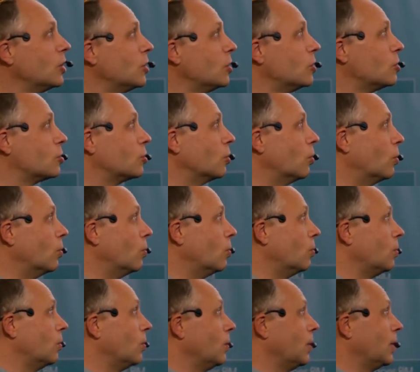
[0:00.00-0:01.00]

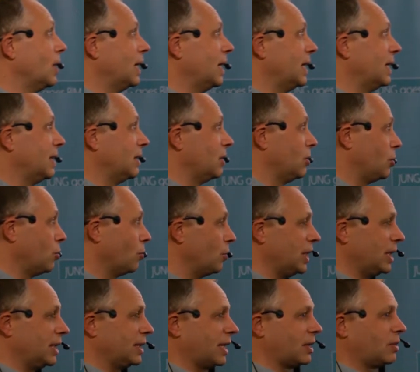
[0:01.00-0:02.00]
So
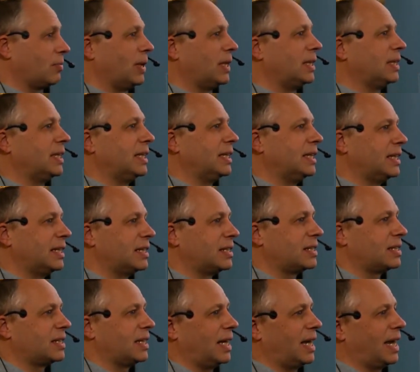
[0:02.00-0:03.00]
during the 20
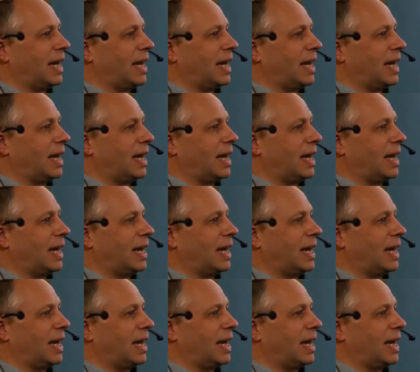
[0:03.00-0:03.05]
years,